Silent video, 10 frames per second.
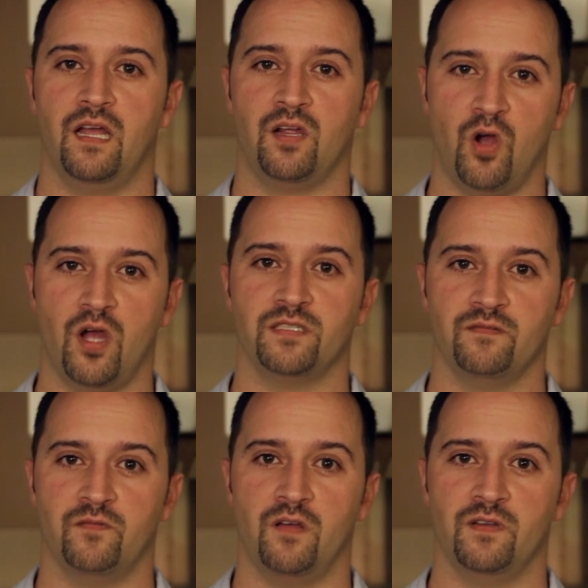cost
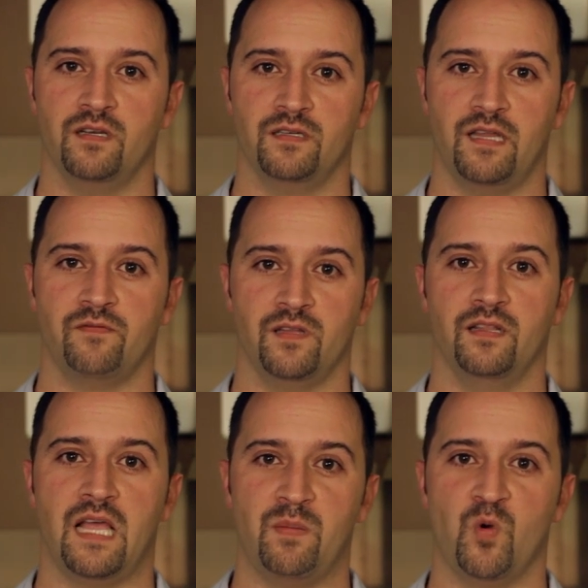involved in it, definitely a
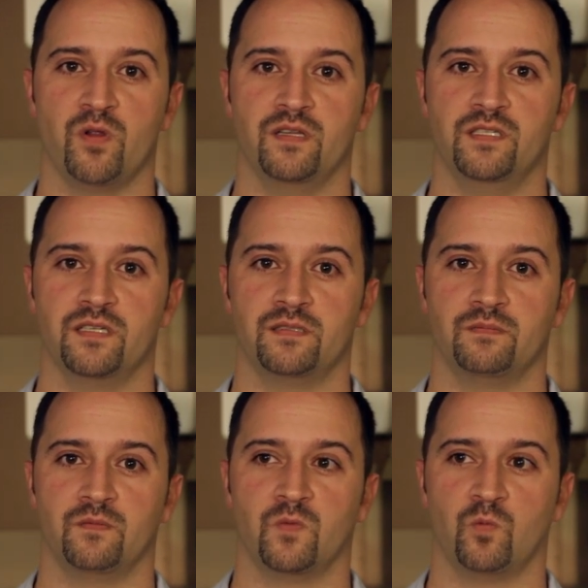lot more than just
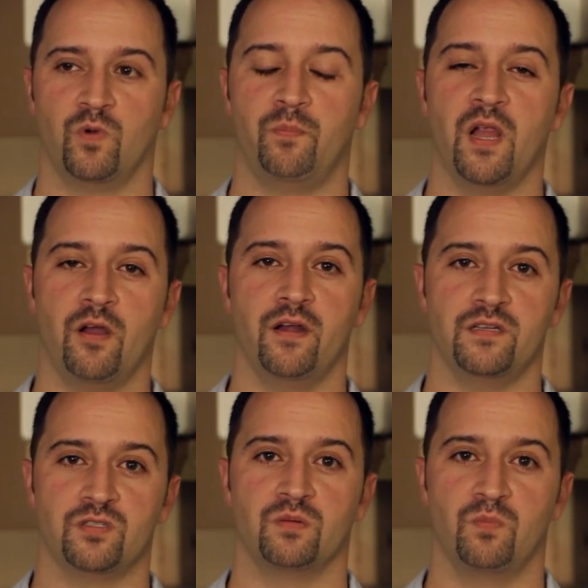repairing a
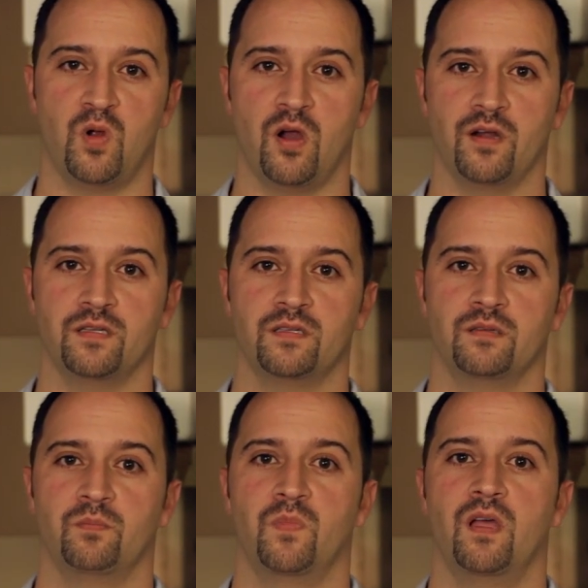certain part.
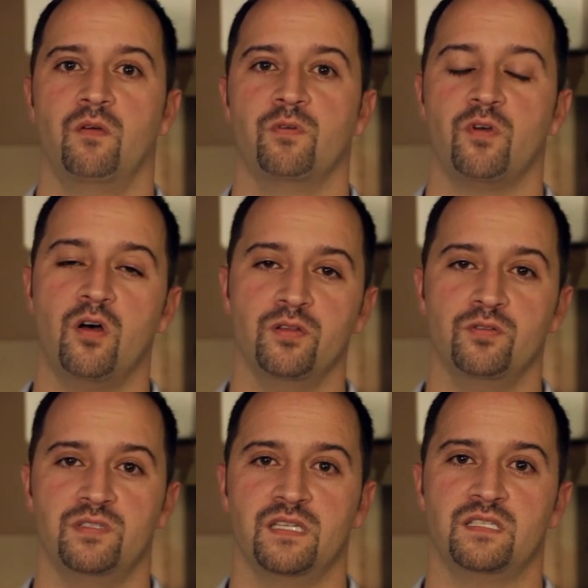But with all new
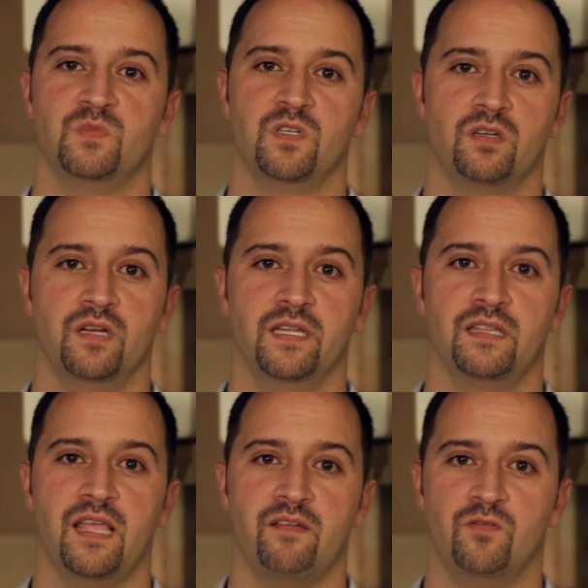systems, you're going to get
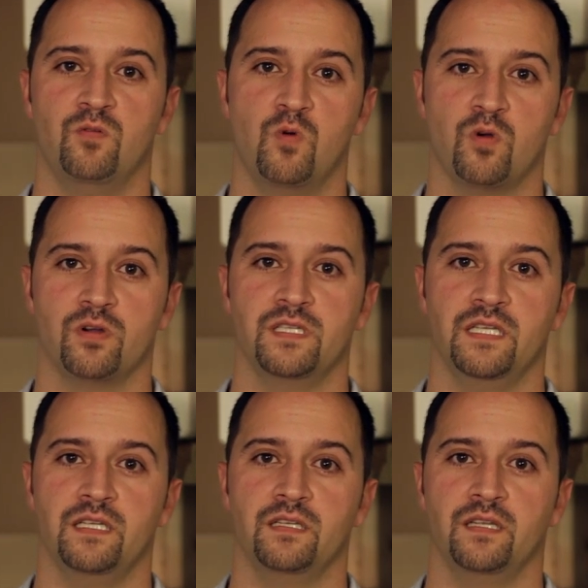that full
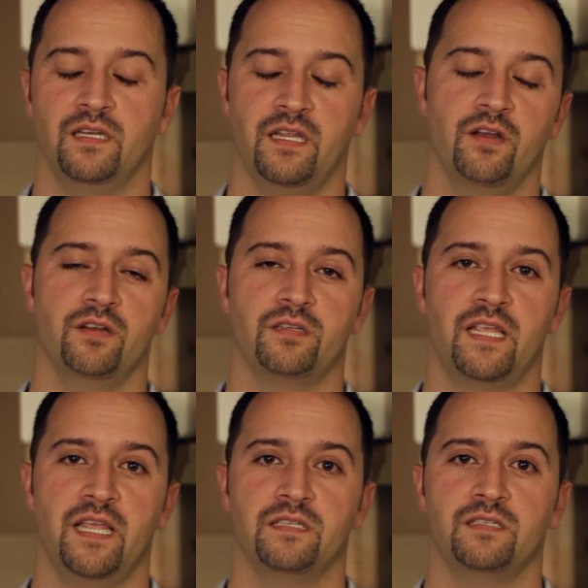warranty. In Carrier's
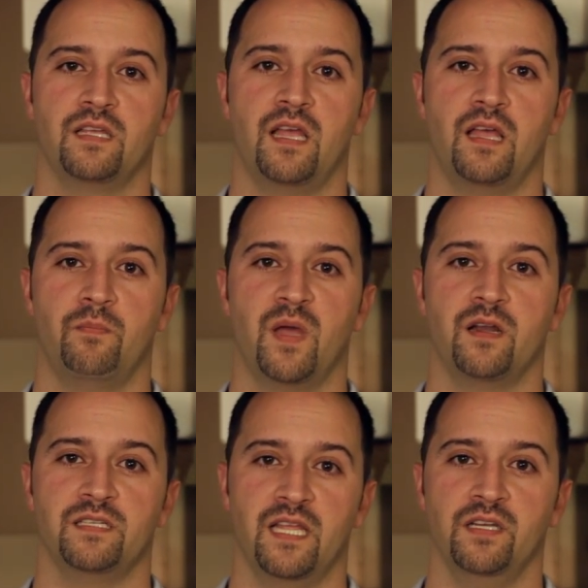case, about a
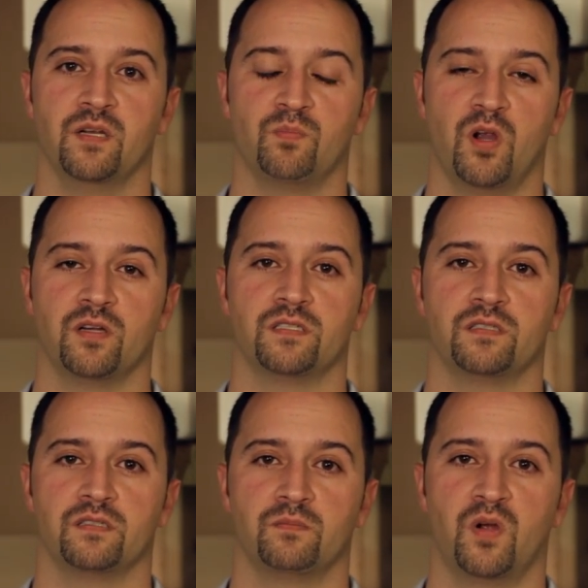10-year parts
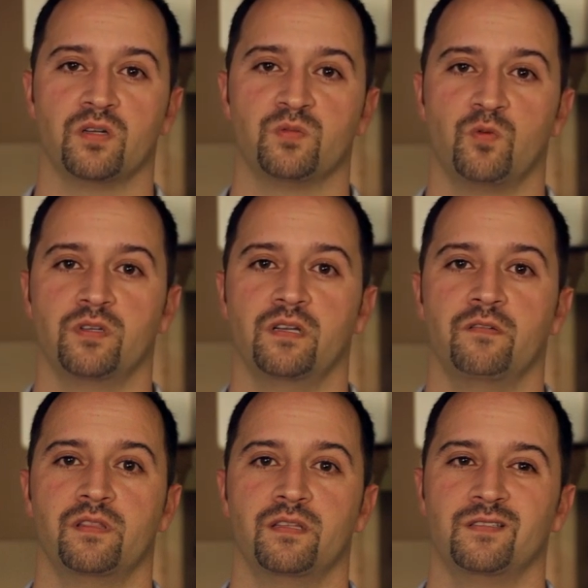warranty and
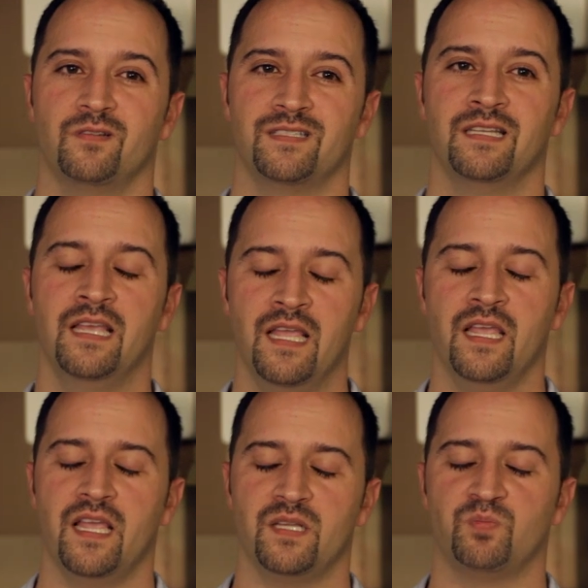everything. So it's
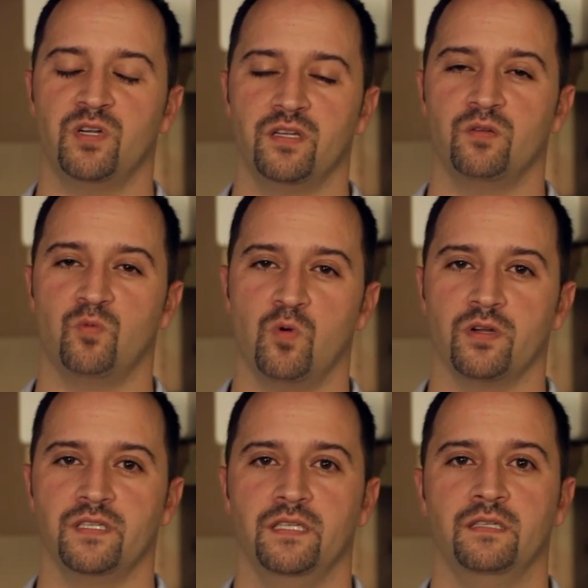pretty good
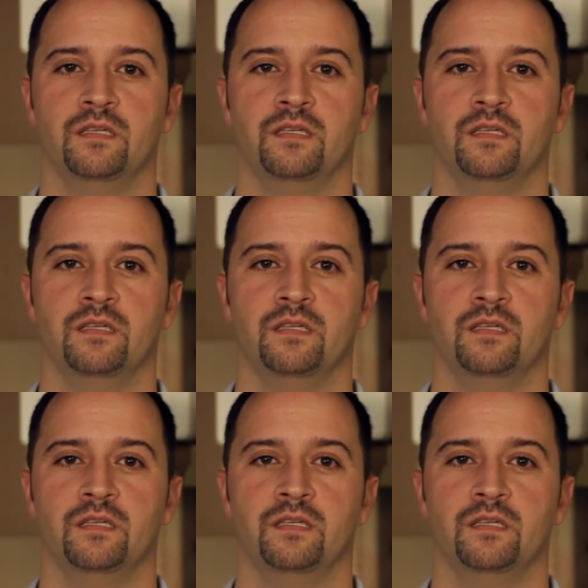warranty.